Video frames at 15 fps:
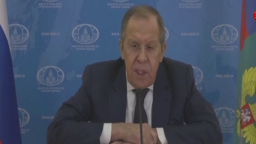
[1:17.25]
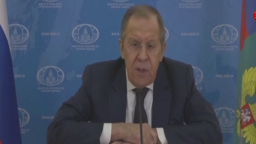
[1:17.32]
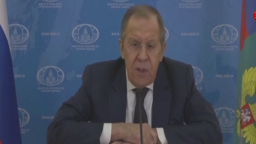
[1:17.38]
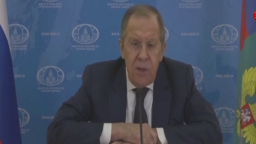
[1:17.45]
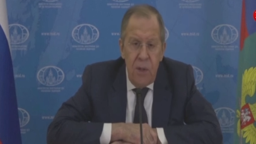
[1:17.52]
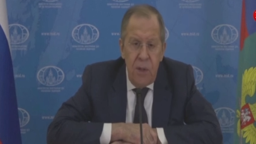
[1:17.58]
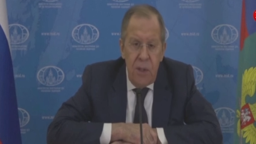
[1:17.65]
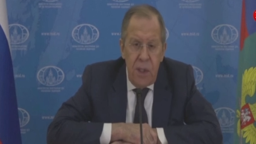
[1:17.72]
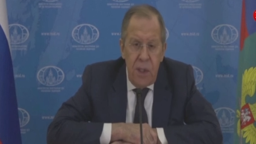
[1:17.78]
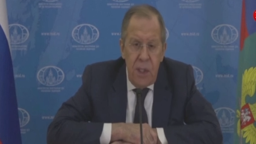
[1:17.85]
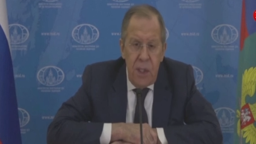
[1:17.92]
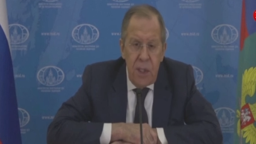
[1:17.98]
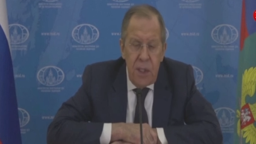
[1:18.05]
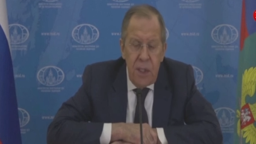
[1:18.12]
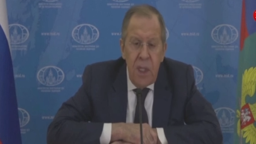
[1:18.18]
given to
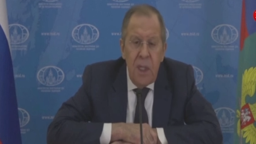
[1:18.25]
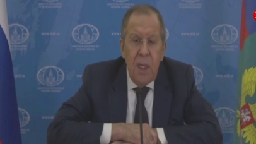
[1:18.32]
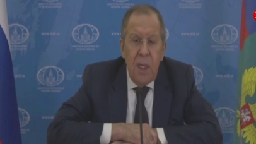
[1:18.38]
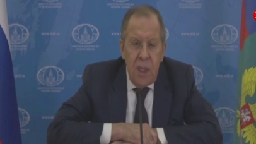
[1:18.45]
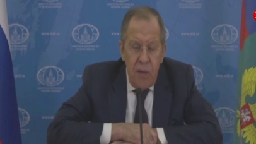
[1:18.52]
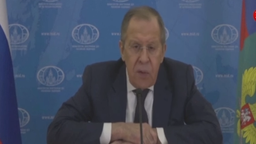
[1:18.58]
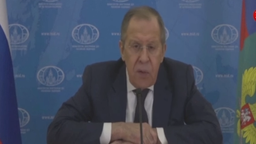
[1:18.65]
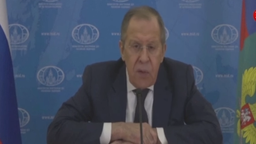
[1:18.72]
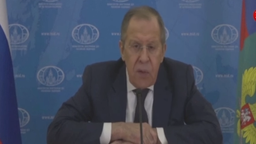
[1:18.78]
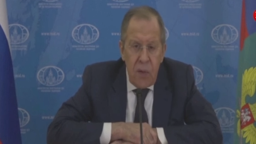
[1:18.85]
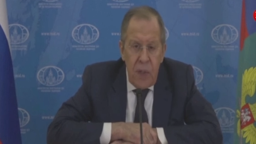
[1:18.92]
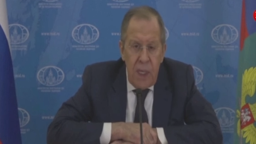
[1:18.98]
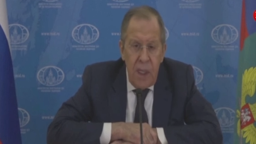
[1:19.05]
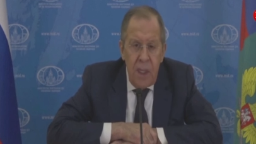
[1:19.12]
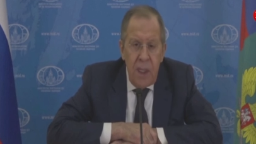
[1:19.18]
Ukraine by
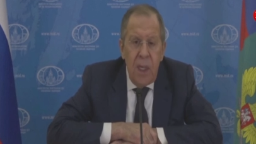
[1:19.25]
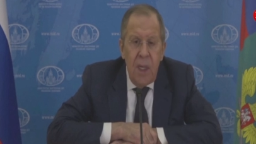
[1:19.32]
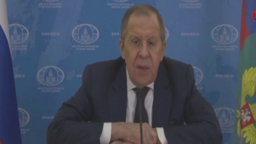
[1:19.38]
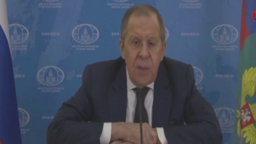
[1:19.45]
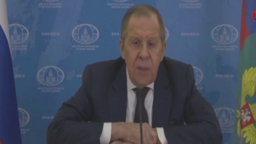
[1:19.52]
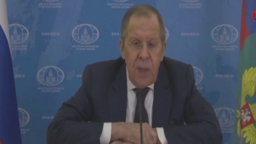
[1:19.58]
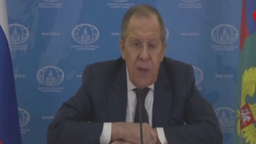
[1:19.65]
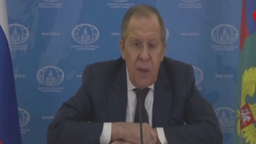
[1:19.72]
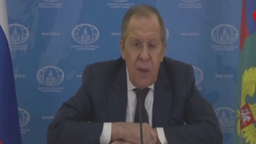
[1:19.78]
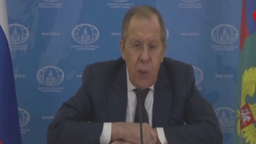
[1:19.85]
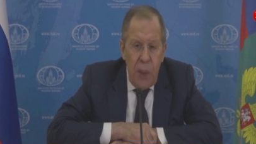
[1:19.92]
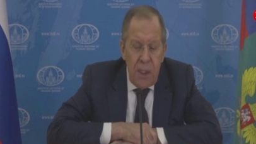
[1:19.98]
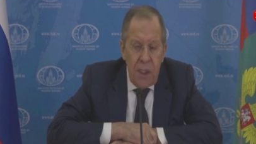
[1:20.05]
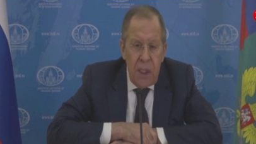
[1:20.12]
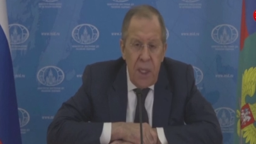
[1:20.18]
the West and
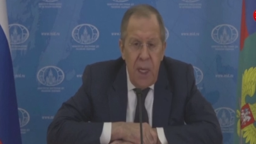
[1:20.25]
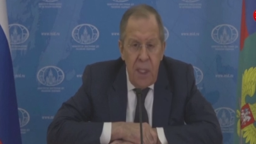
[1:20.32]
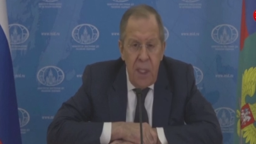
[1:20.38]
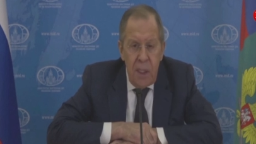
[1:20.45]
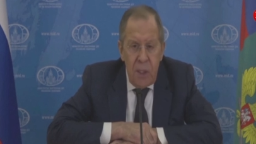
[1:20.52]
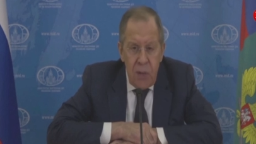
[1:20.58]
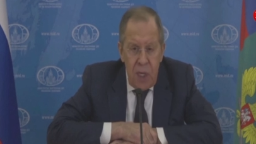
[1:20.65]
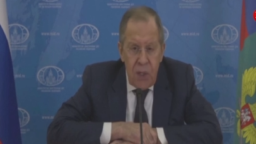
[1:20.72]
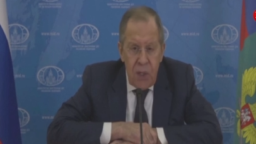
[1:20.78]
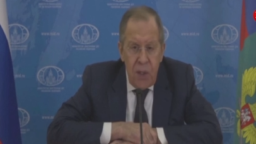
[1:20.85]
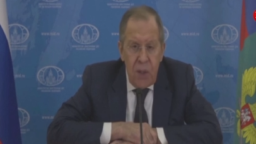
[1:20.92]
Russia together.